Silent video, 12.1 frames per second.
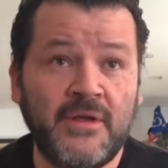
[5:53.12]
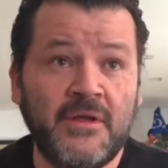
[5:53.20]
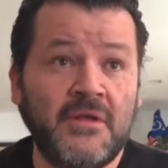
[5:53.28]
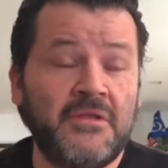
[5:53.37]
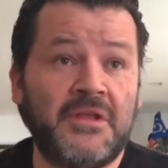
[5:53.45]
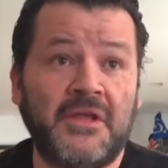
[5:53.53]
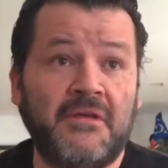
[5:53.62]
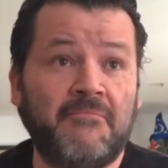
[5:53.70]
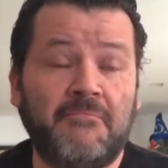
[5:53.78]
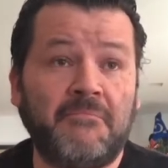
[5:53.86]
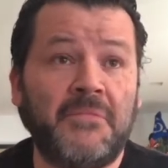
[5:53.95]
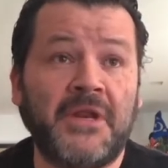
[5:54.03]
the
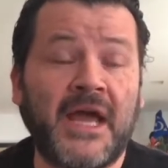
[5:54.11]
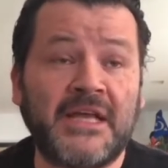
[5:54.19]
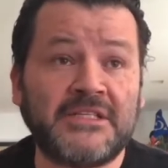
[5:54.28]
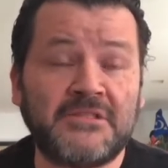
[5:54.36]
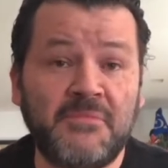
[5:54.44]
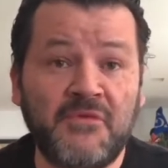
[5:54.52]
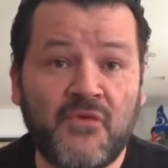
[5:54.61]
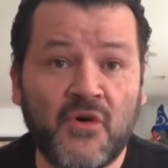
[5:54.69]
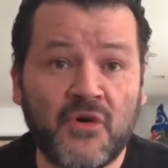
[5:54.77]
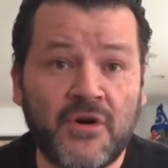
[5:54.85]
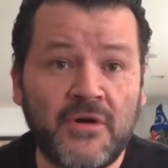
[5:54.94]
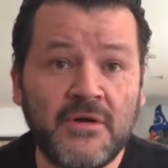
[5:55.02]
nights
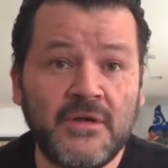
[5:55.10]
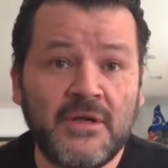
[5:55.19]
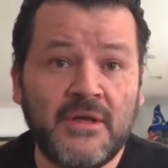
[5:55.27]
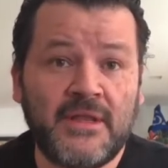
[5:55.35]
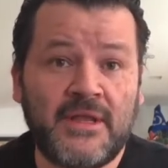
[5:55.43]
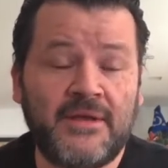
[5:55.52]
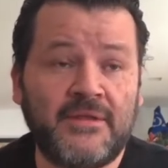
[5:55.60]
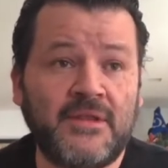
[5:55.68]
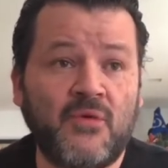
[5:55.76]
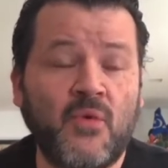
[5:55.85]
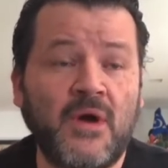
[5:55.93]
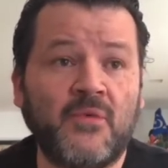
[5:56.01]
before, the
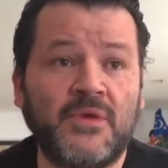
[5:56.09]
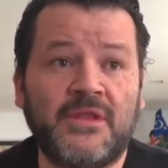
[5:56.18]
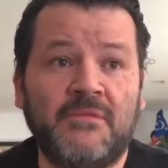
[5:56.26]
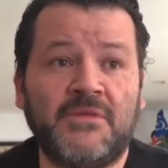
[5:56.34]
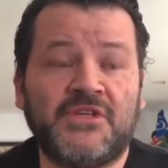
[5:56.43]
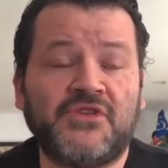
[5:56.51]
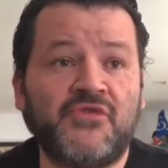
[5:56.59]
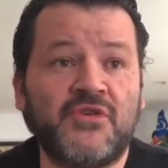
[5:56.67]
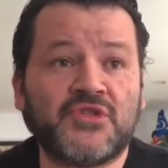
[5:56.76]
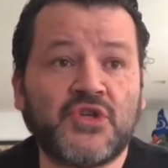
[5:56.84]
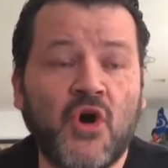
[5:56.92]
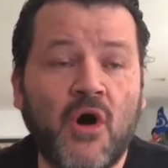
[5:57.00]
one with the
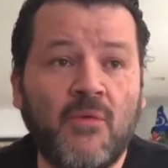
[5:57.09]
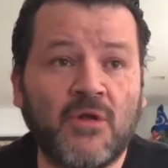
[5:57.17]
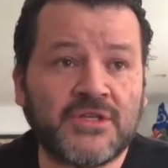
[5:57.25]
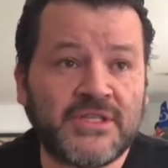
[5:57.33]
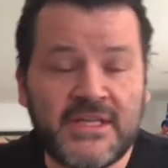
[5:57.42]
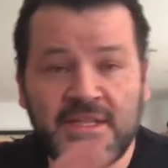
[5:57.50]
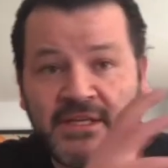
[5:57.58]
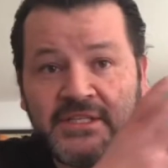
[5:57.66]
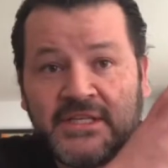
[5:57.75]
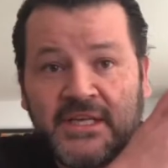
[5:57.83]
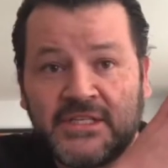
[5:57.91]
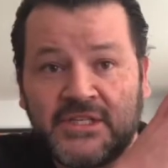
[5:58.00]
mysterious kobolds and
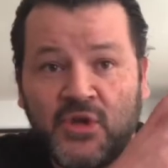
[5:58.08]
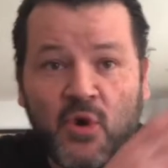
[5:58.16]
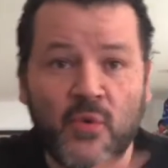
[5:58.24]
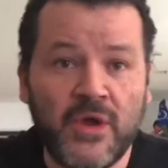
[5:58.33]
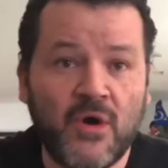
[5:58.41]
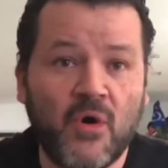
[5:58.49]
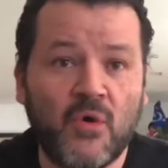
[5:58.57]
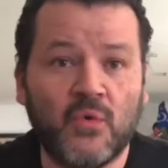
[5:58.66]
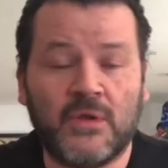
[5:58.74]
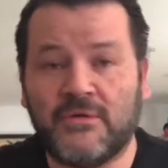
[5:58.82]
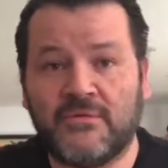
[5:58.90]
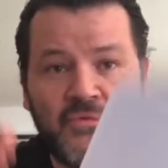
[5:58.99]
this snowy
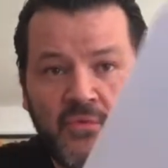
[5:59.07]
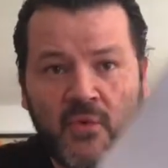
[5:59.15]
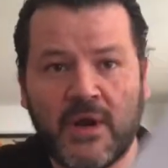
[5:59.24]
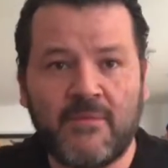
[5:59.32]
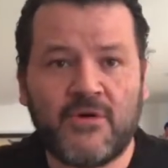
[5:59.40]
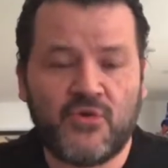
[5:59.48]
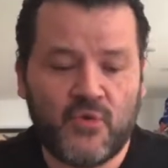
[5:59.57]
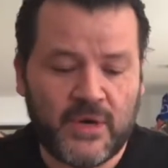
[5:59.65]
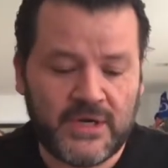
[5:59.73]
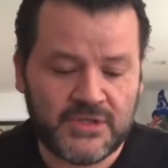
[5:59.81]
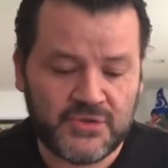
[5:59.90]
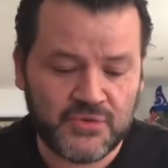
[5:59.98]
owl and whatever you
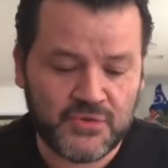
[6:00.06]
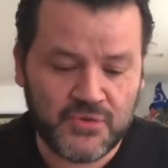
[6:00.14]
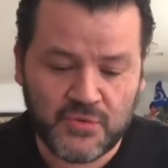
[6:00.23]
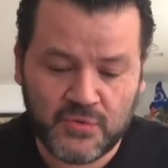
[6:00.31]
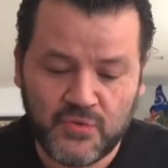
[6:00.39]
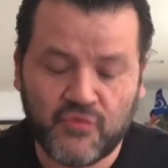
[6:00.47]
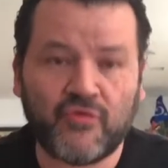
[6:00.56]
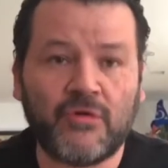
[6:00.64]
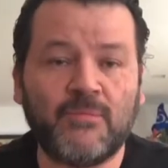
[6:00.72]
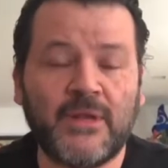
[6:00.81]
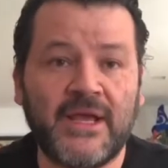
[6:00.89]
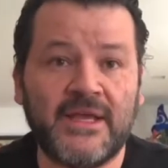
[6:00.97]
want to do to role
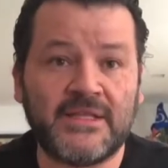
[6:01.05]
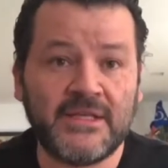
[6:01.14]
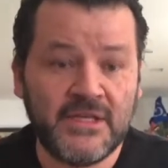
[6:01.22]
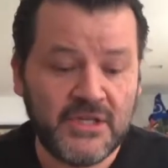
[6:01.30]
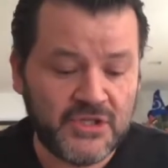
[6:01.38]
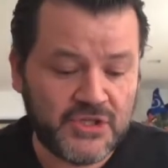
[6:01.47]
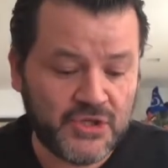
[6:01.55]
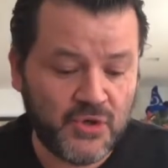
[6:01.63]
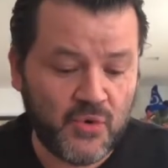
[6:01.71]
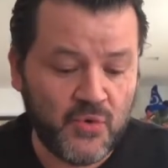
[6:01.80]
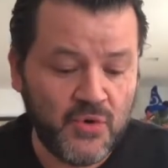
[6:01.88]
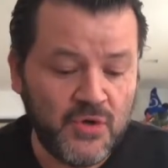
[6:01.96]
play it.
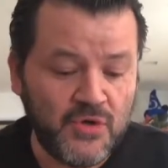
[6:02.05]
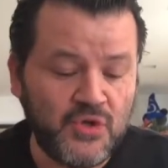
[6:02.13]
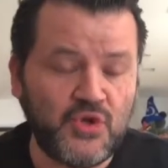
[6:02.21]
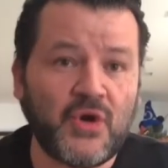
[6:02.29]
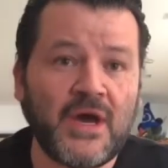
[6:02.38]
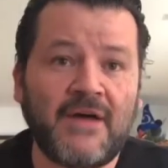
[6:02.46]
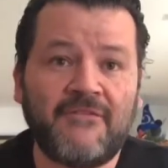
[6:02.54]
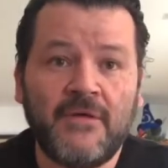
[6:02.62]
So you have